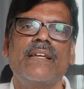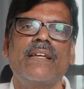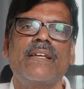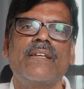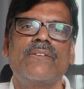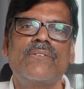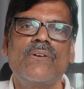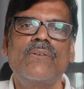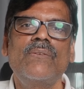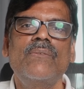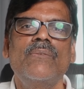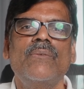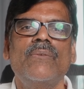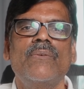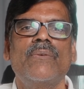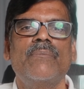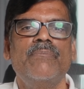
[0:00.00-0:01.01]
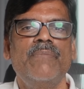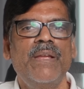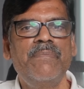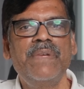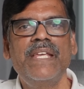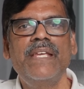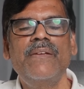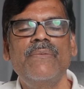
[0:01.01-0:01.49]
So
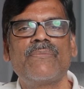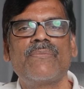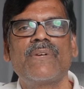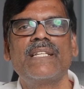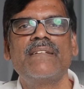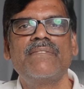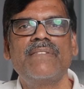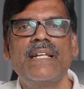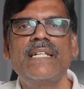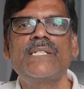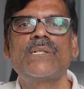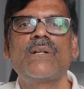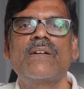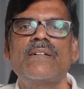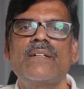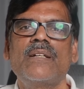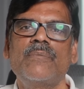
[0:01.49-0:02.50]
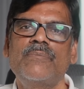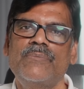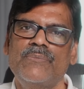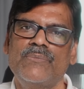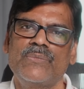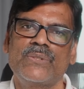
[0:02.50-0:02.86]
maybe for the very short term,